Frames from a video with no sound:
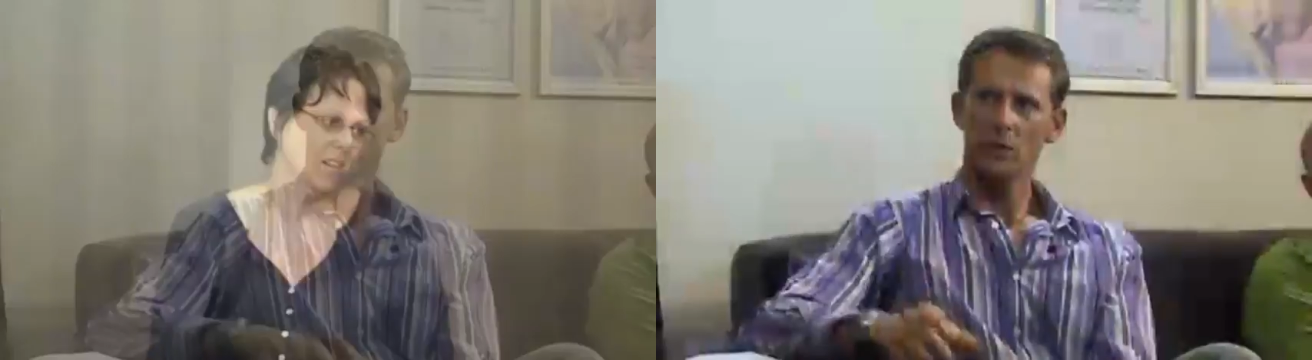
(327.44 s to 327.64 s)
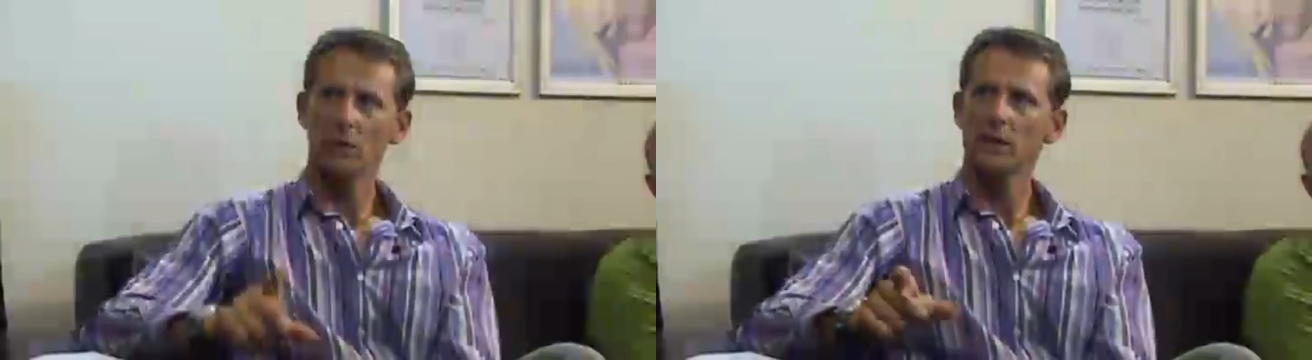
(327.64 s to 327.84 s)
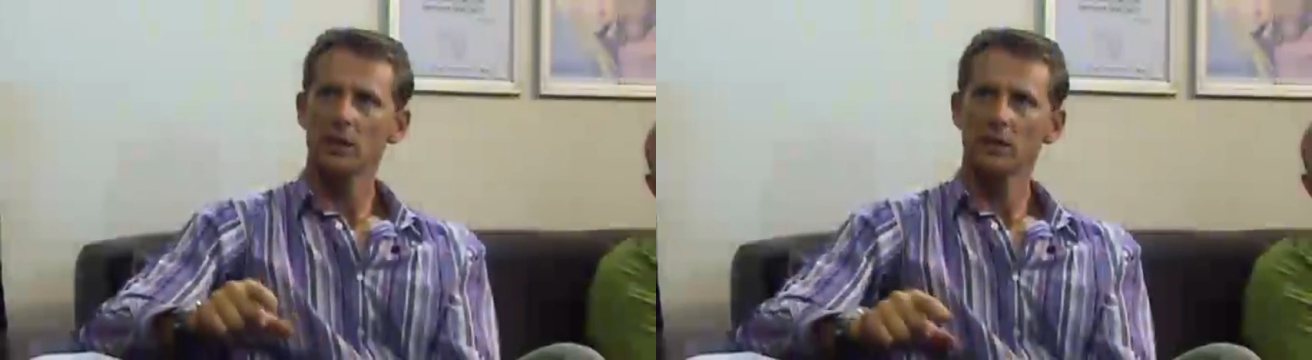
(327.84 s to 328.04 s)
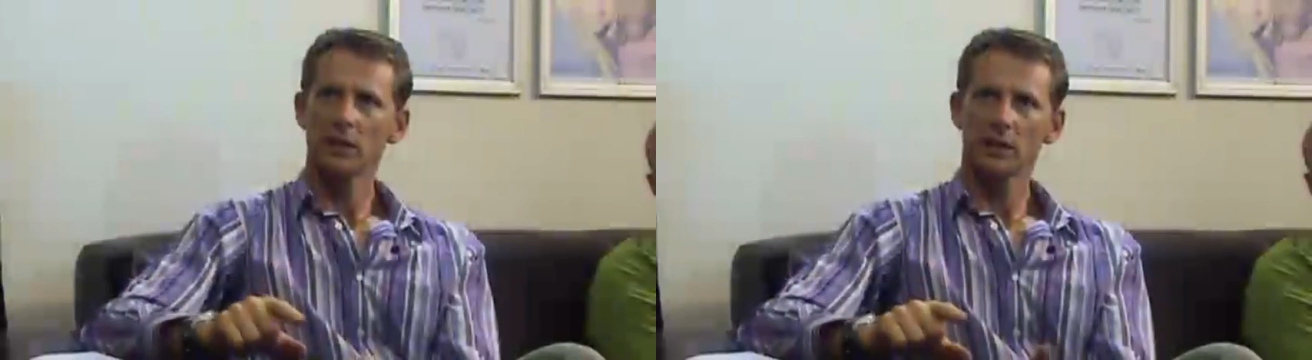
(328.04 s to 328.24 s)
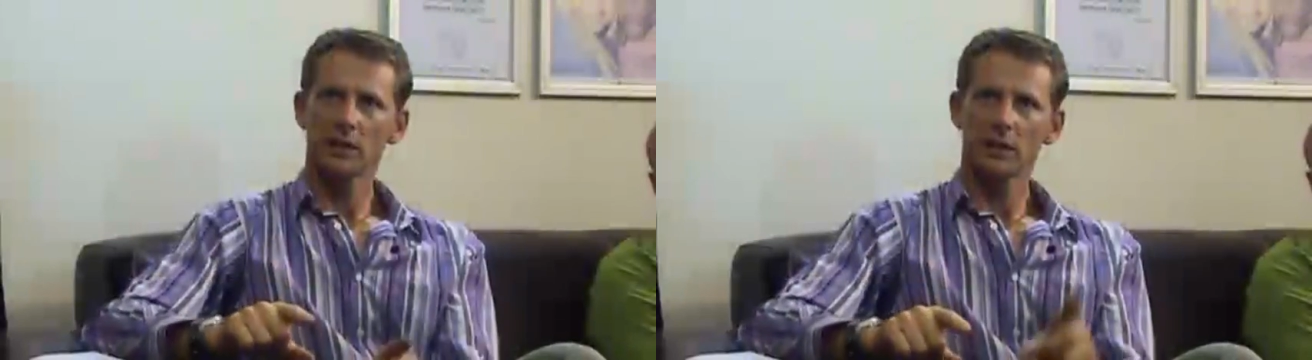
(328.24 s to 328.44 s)
So then it sounds
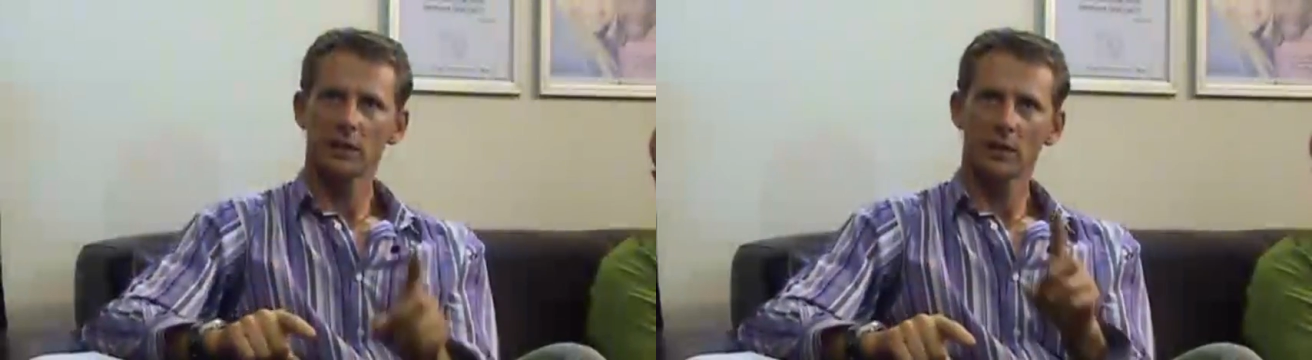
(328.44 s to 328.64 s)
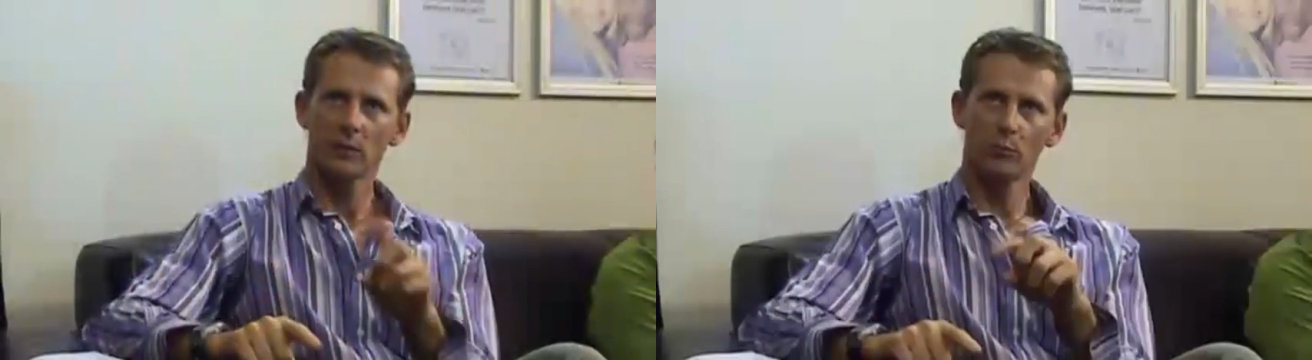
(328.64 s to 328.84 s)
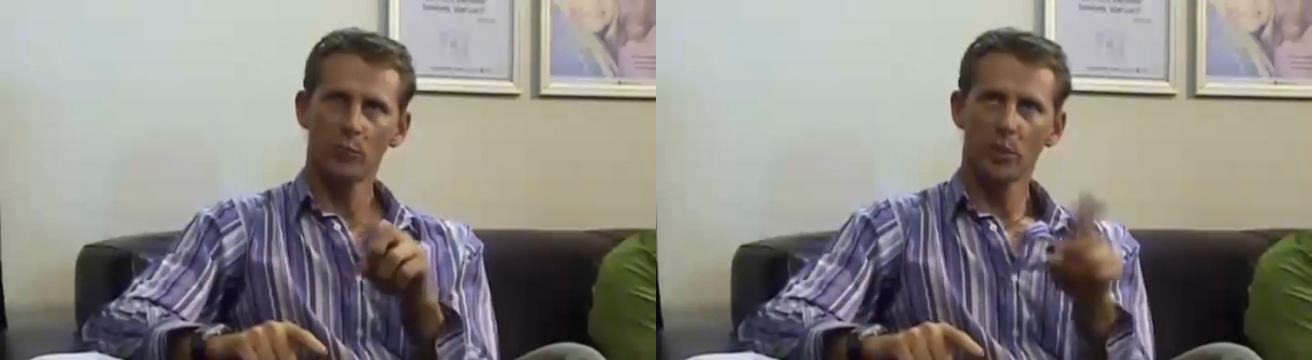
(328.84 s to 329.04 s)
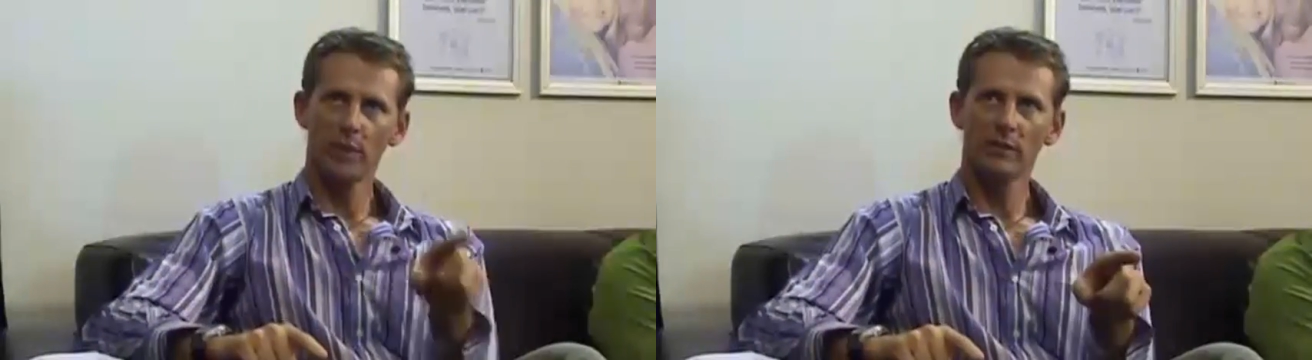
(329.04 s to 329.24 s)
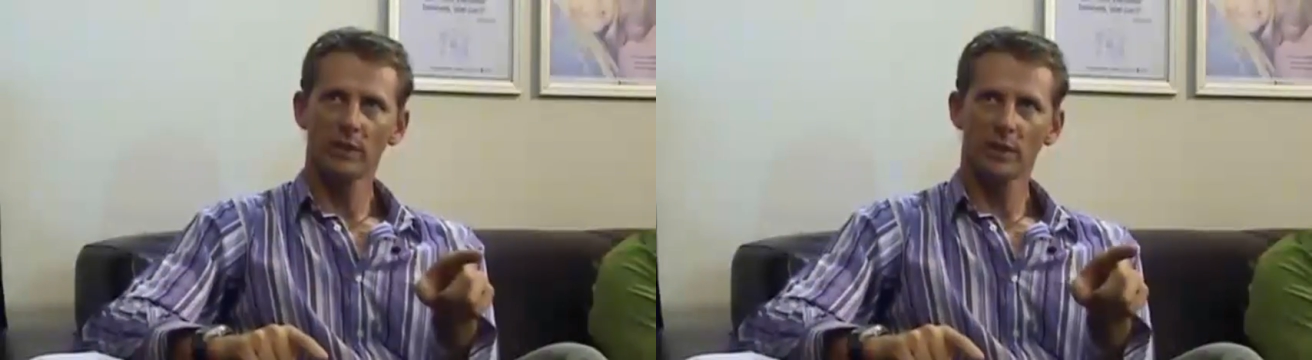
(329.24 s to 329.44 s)
like that in
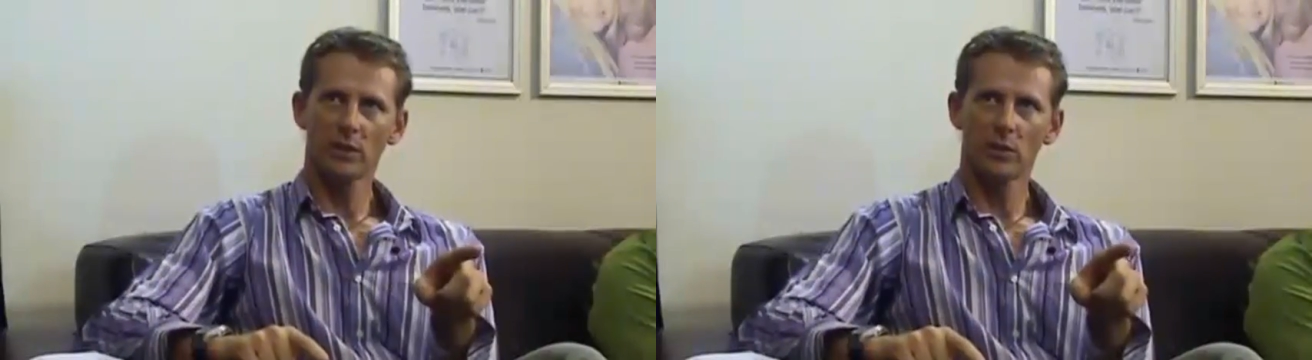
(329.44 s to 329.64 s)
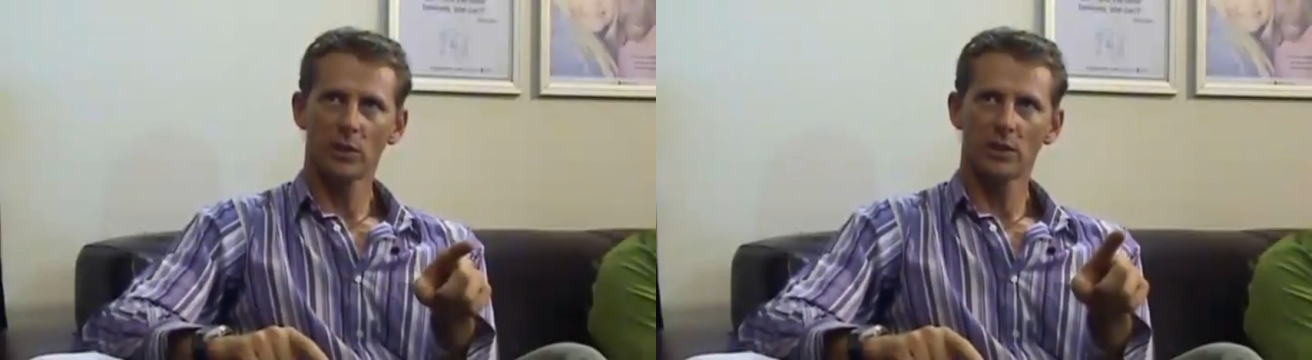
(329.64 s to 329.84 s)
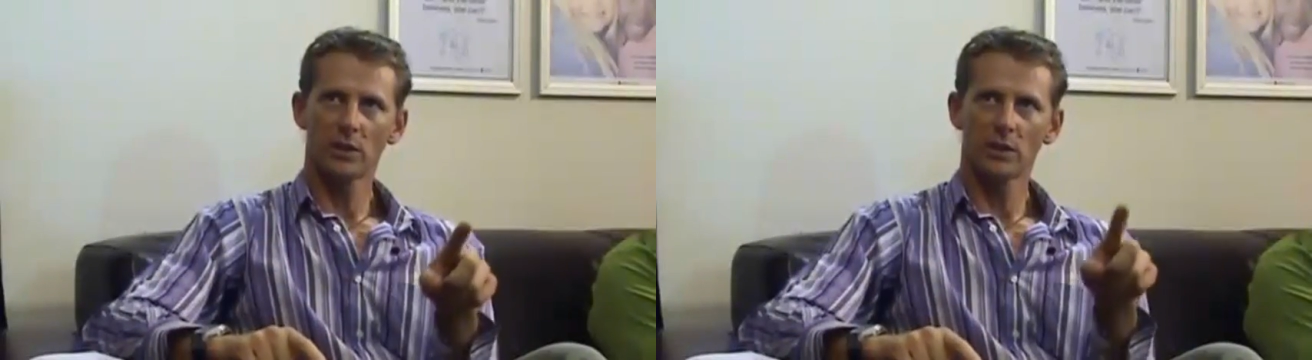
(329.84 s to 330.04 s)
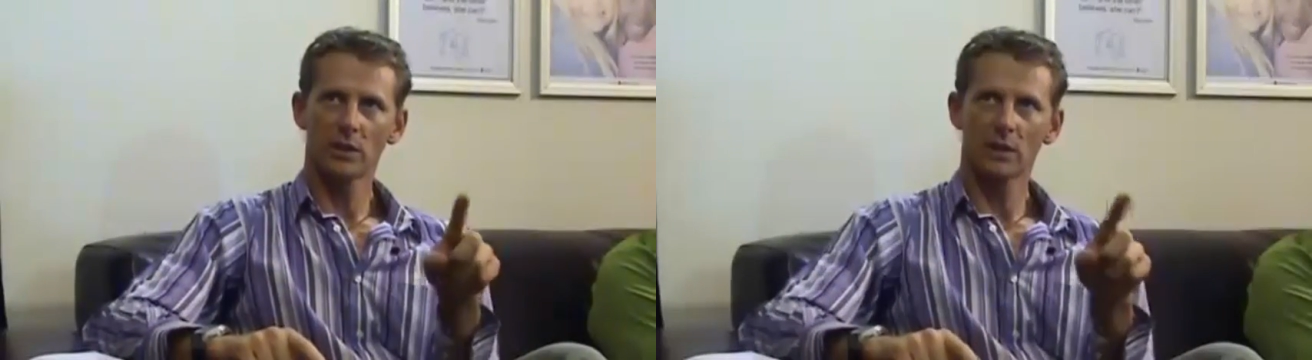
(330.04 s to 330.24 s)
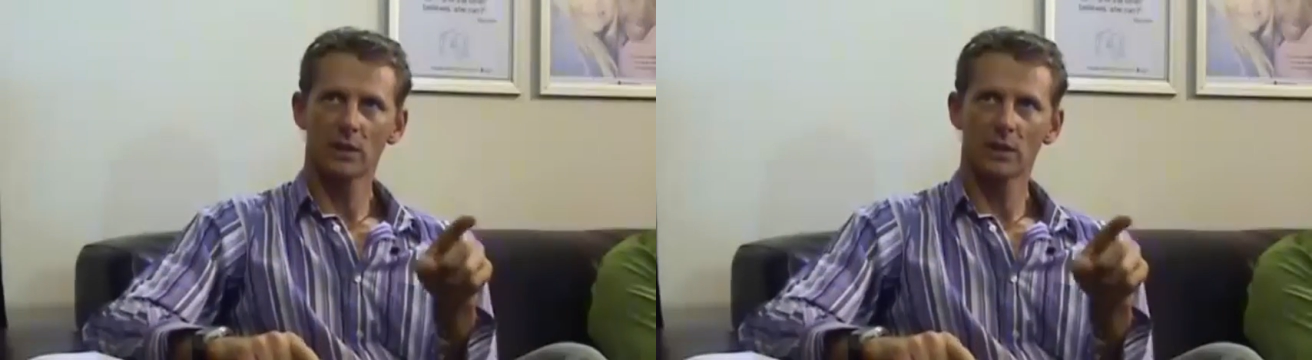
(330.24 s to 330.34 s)
previous situations,